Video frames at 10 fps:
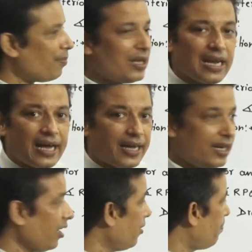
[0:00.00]
line
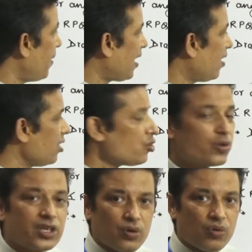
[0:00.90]
parallel to
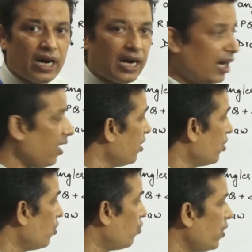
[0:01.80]
QR,
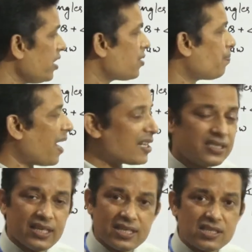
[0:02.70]
which
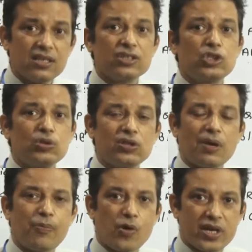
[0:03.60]
passes through the
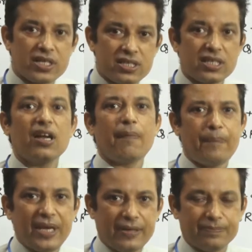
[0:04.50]
point
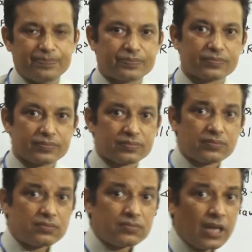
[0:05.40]
P.
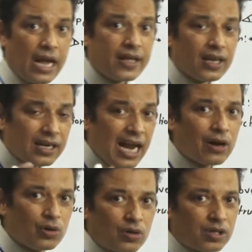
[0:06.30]
Now,
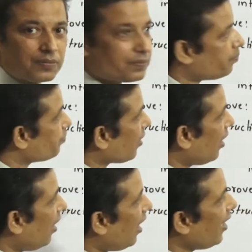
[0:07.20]
look,
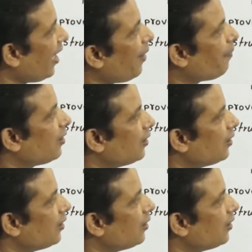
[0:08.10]
I have